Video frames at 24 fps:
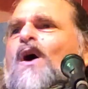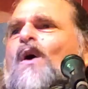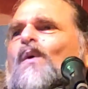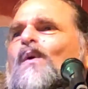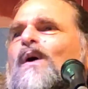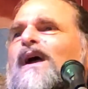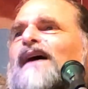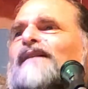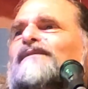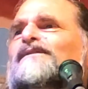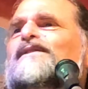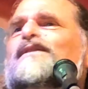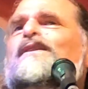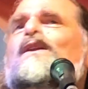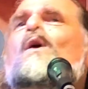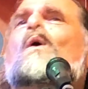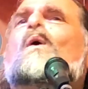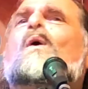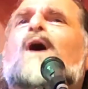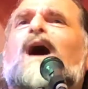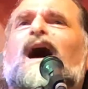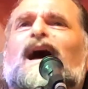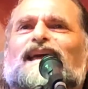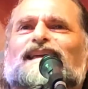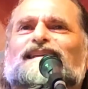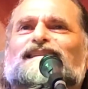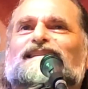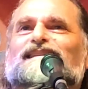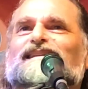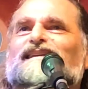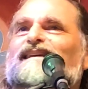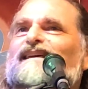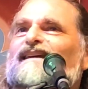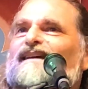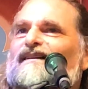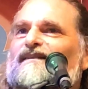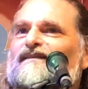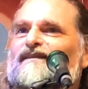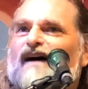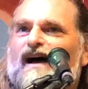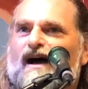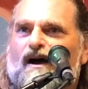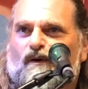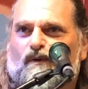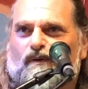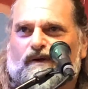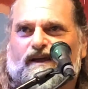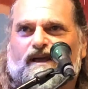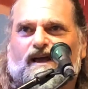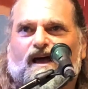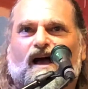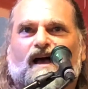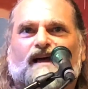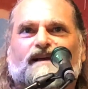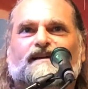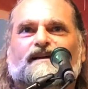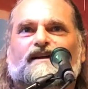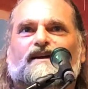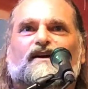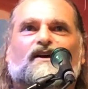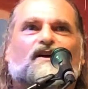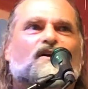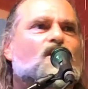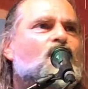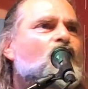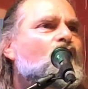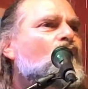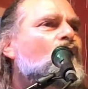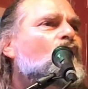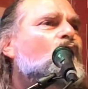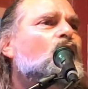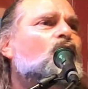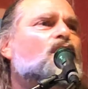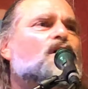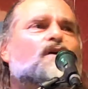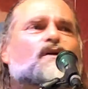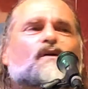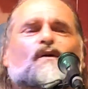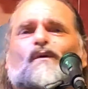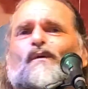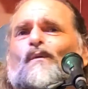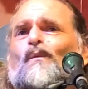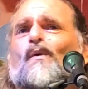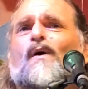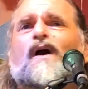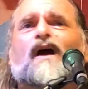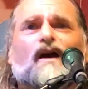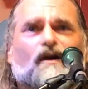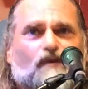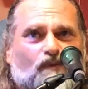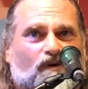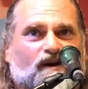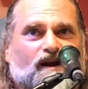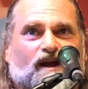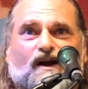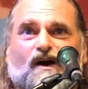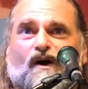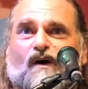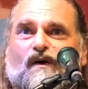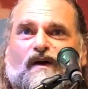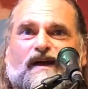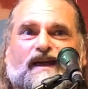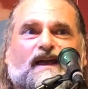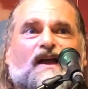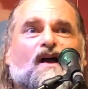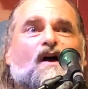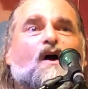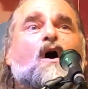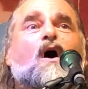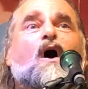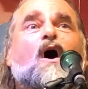We have no idea of how we got here or where we're going.